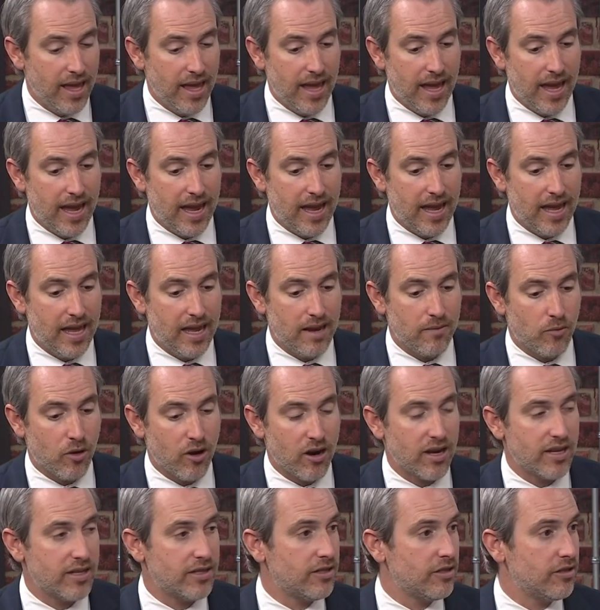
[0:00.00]
and
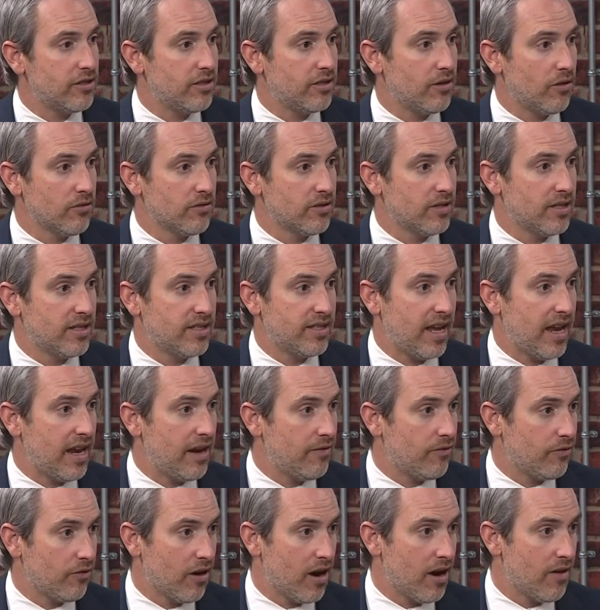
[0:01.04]
markets just don't sustain
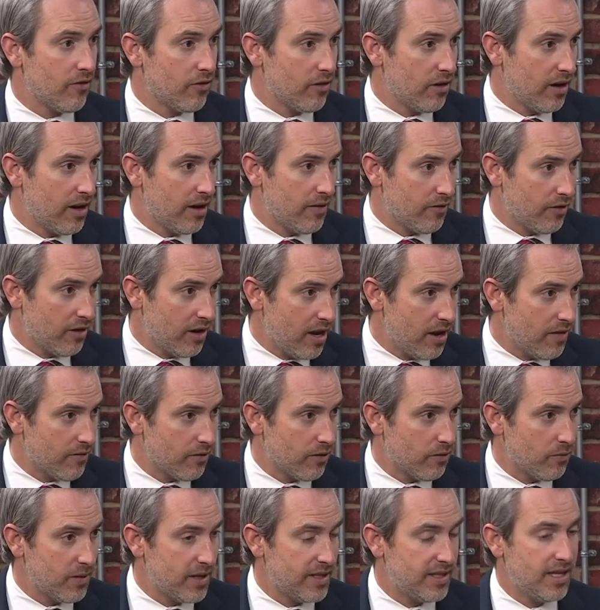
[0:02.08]
forever and ever and
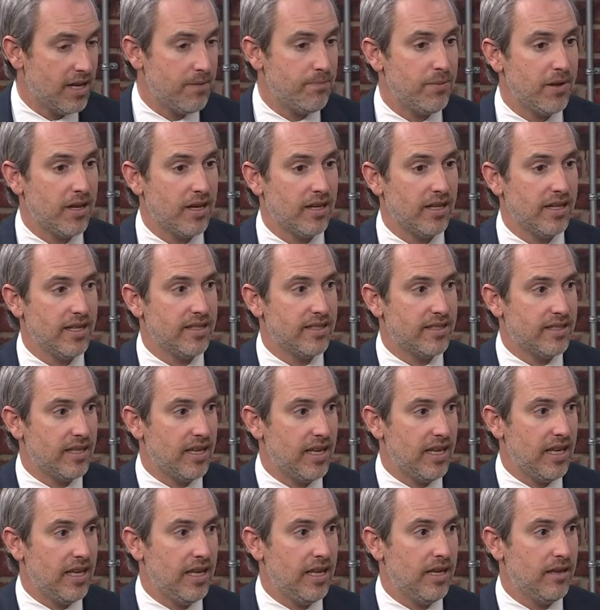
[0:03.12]
ever. We typically
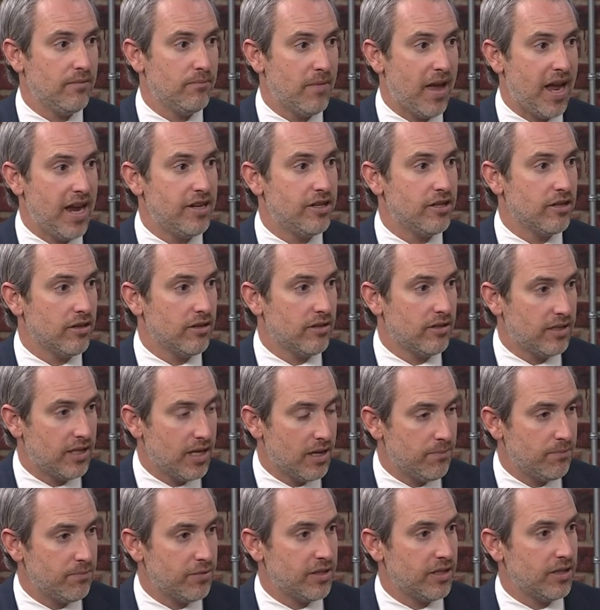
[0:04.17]
see major
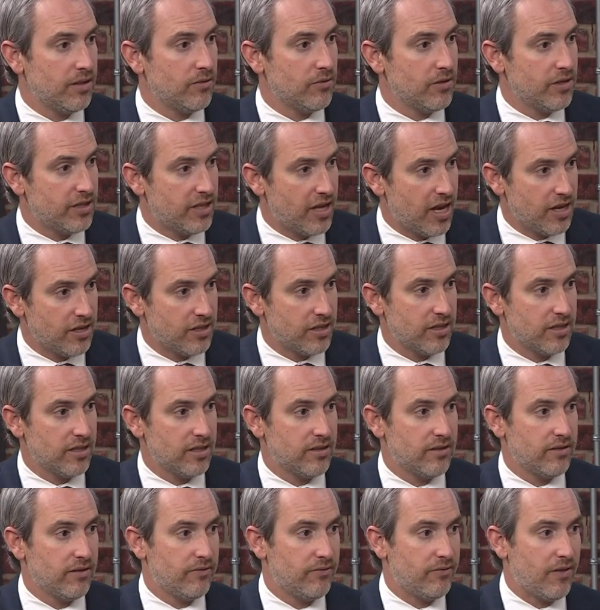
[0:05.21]
dips and
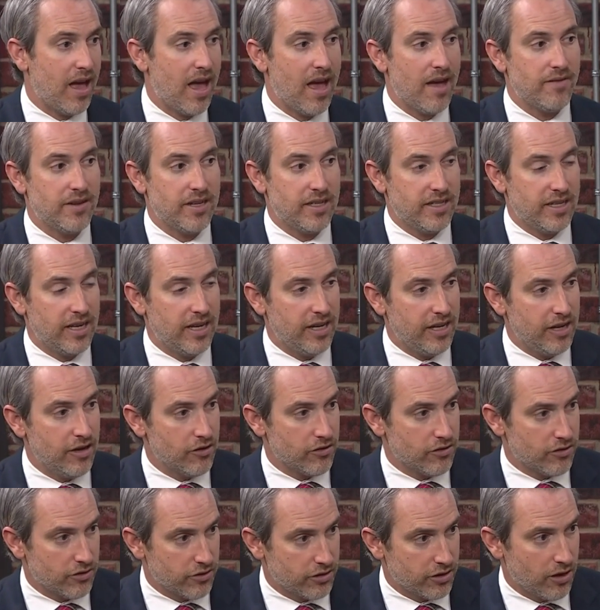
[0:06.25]
recessions five to 10
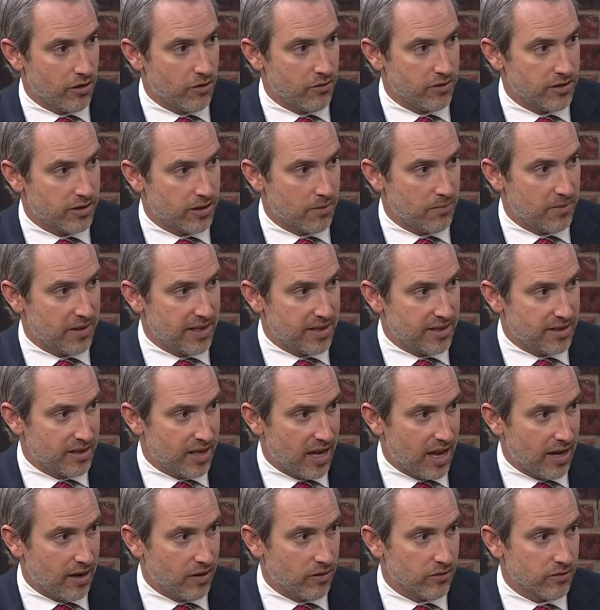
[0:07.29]
years or so in some of these
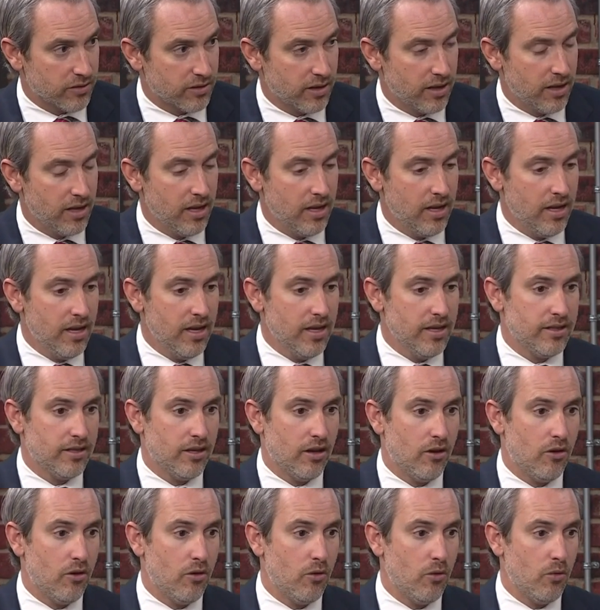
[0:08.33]
cycles.
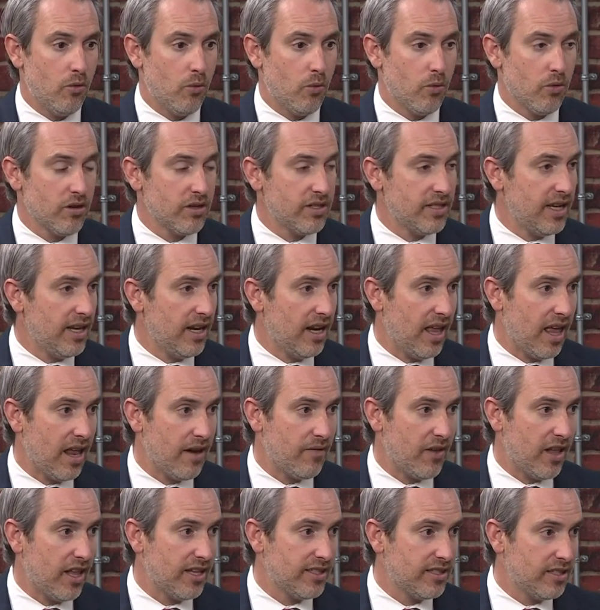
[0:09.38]
So we're seeing a lot of
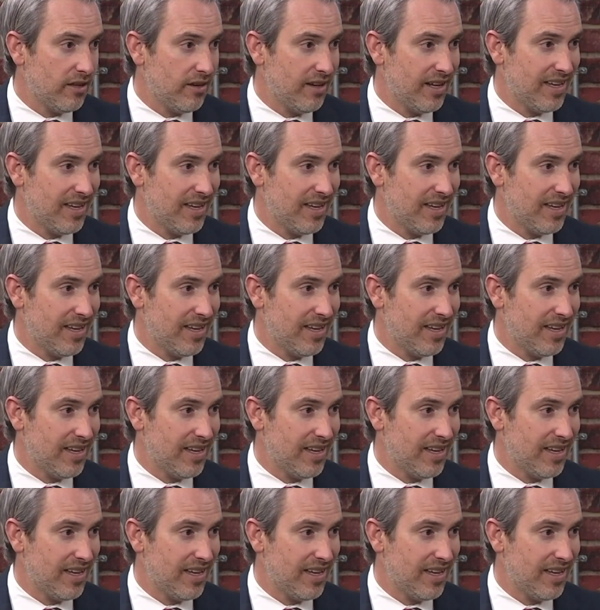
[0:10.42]
volatility